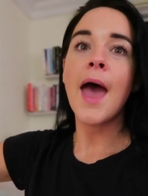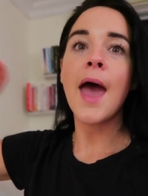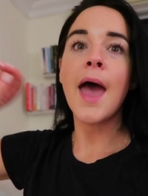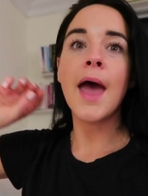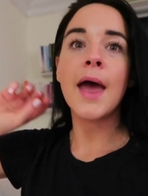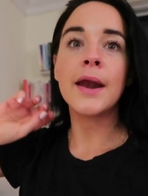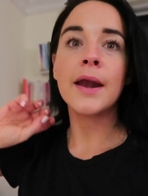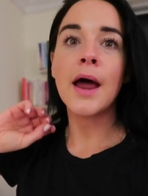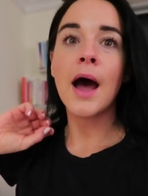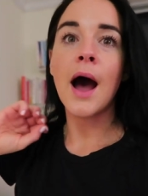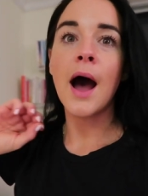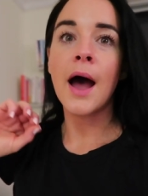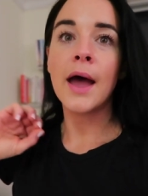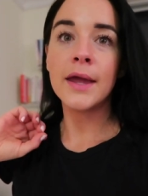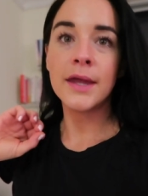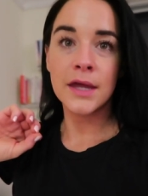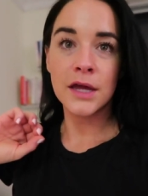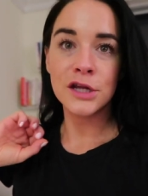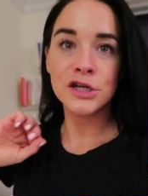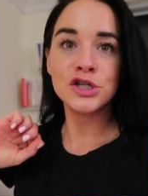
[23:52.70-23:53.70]
And I
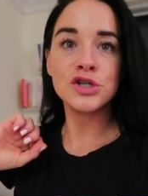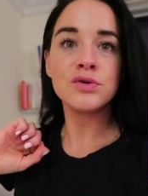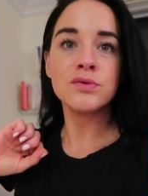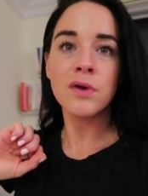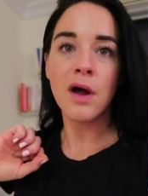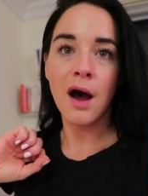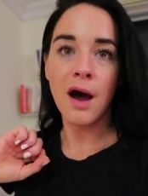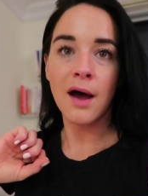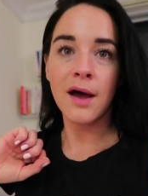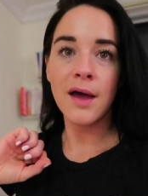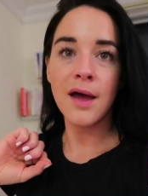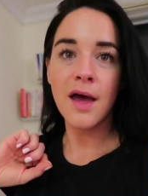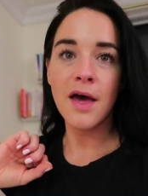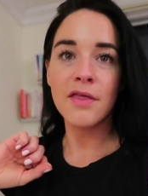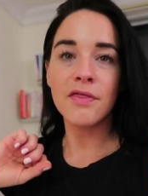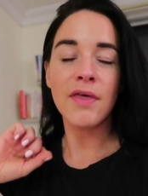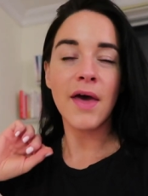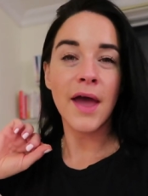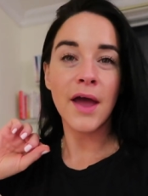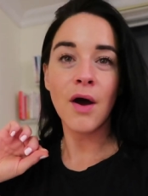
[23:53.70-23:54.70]
kid you not,
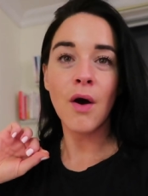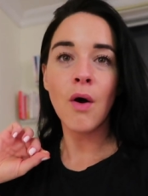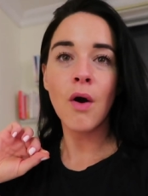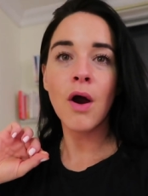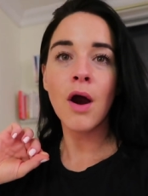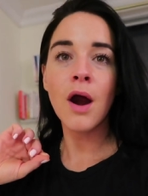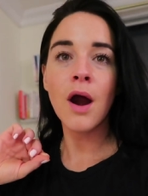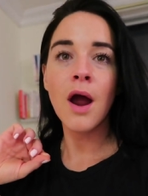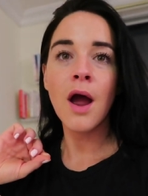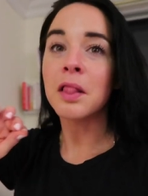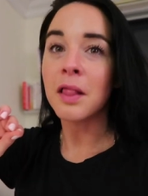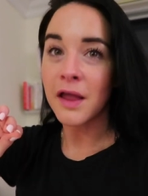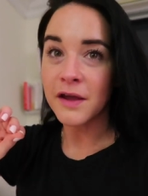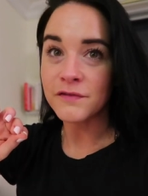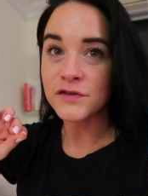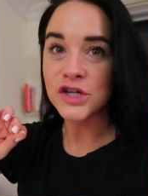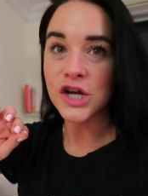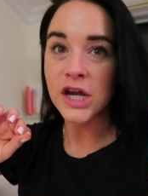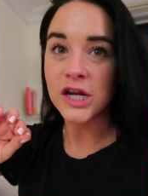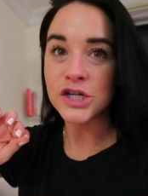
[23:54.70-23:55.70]
they are
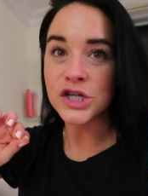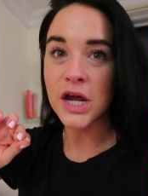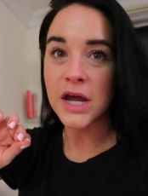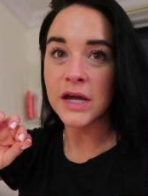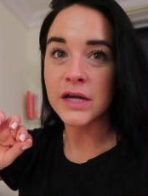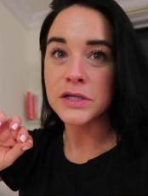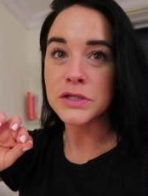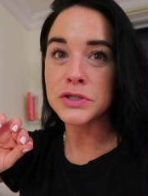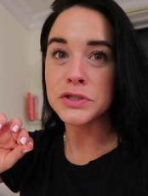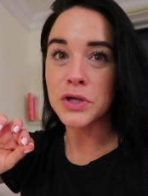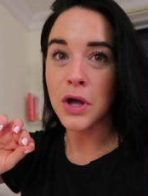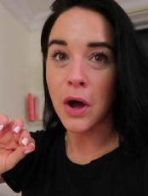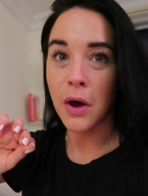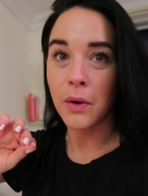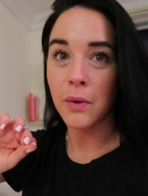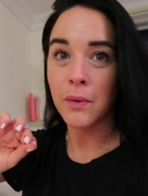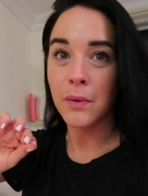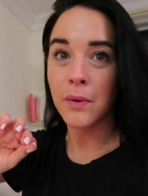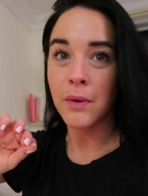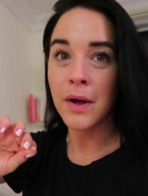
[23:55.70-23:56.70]
life changing.
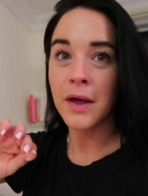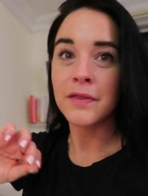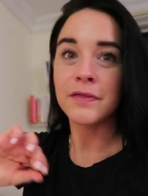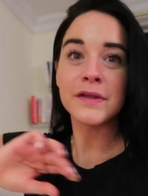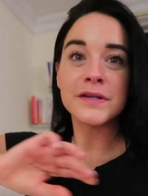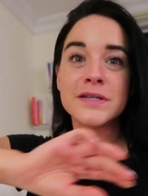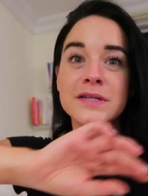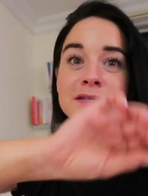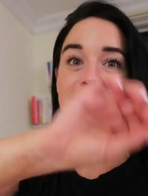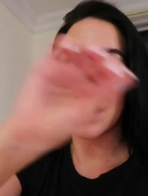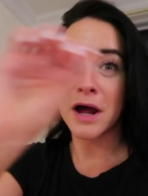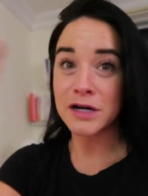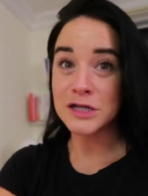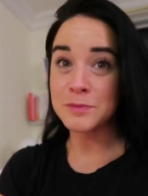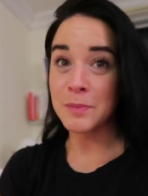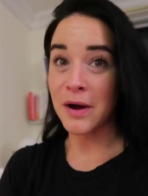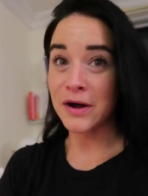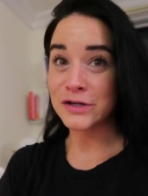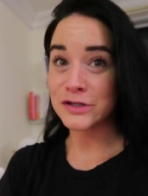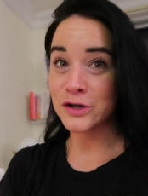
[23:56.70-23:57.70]
So this is not
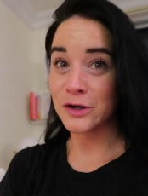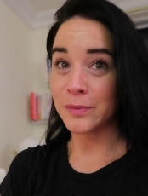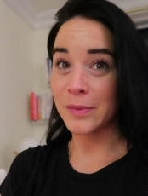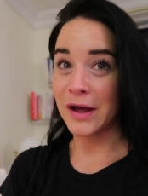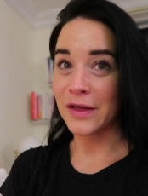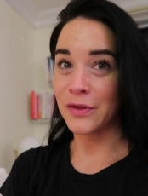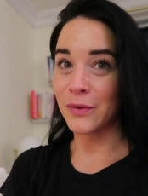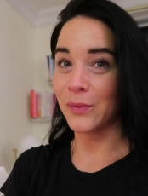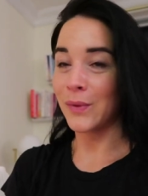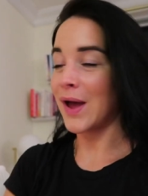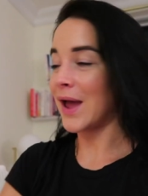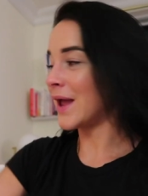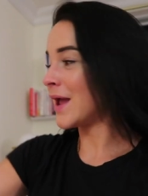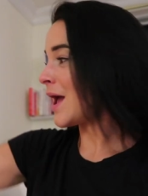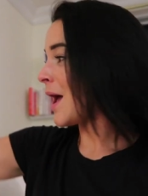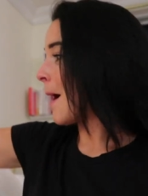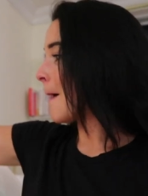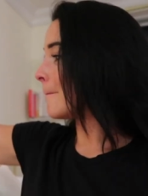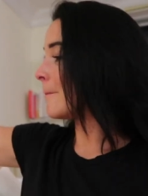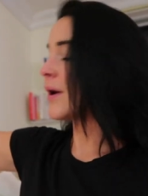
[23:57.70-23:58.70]
sponsored by the way,
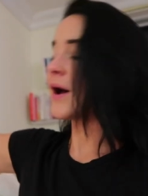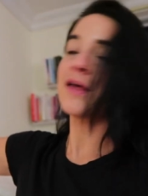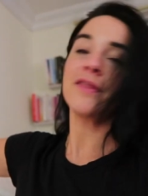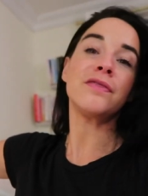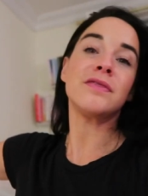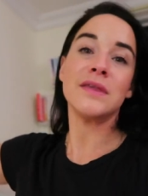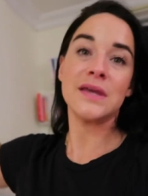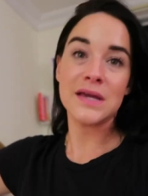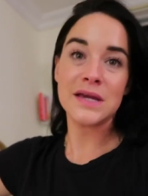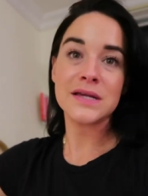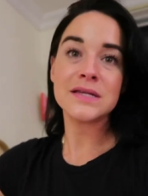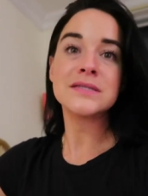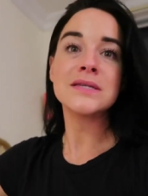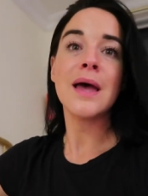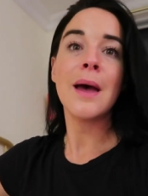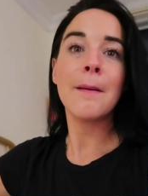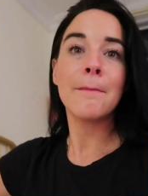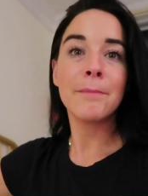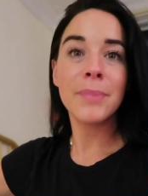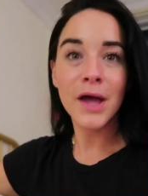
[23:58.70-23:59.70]
but these
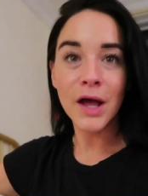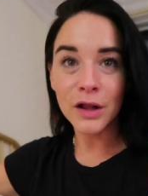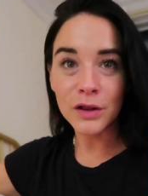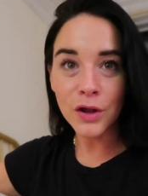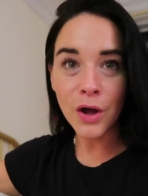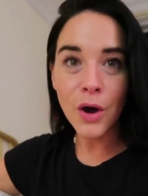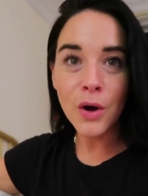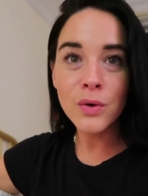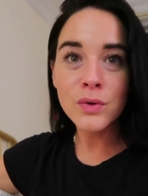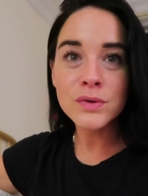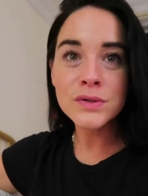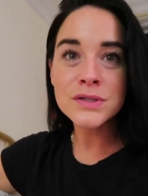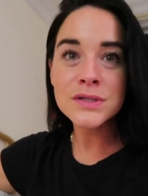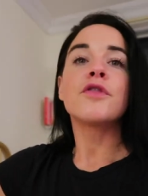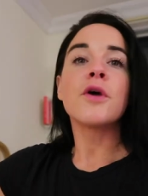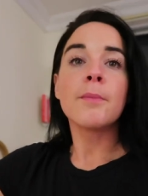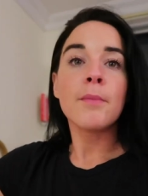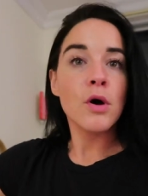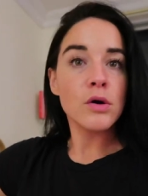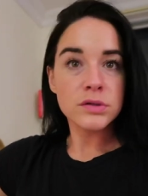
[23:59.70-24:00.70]
pillows
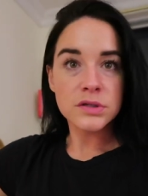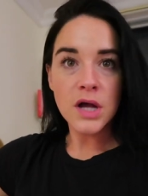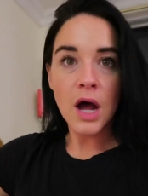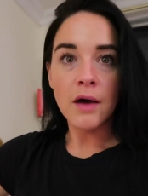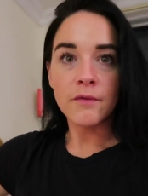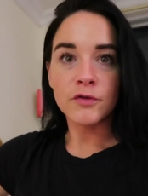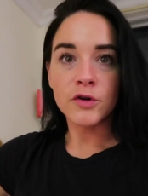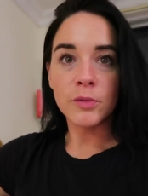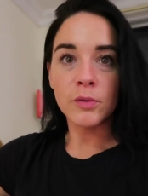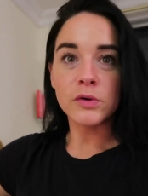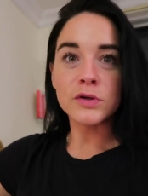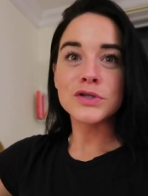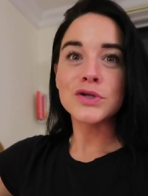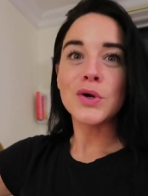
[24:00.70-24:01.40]
the most comfortable.